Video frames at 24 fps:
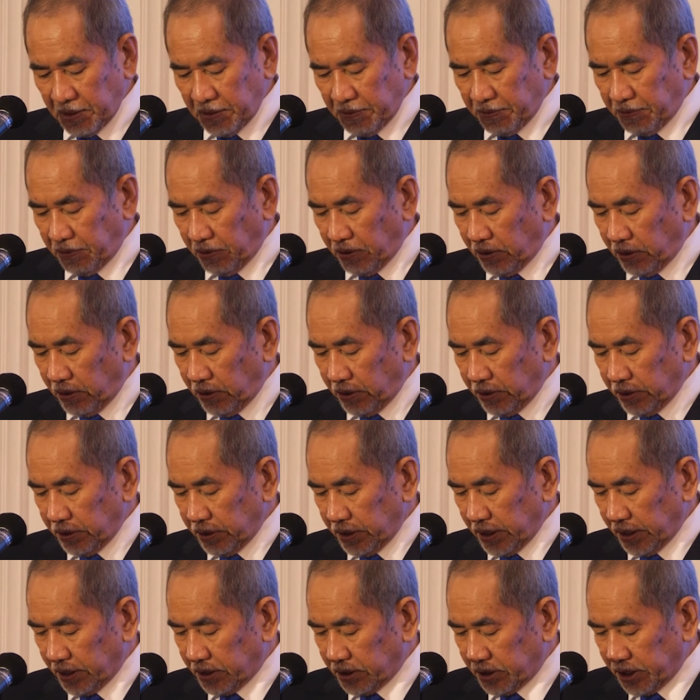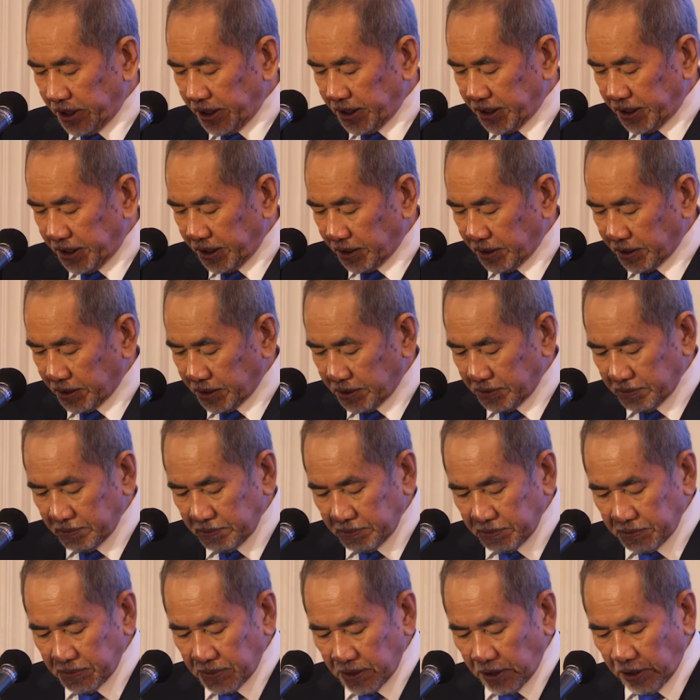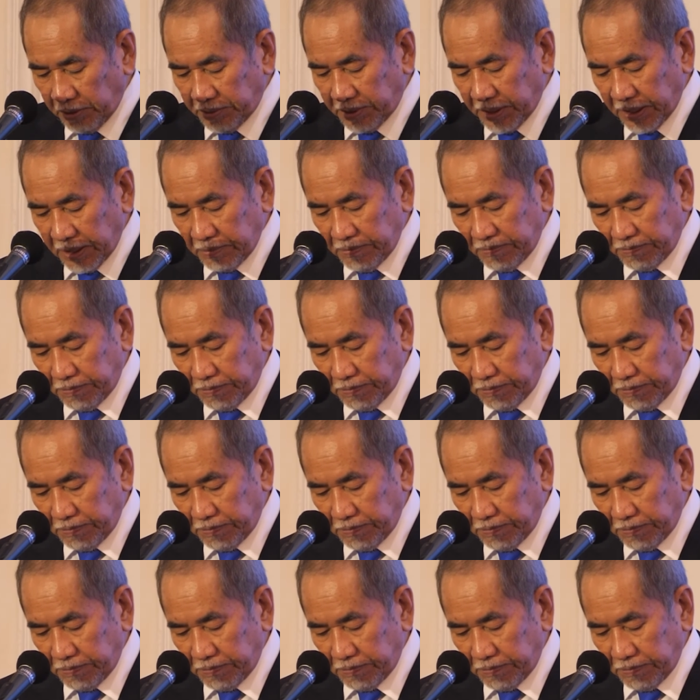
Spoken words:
for the tracking of the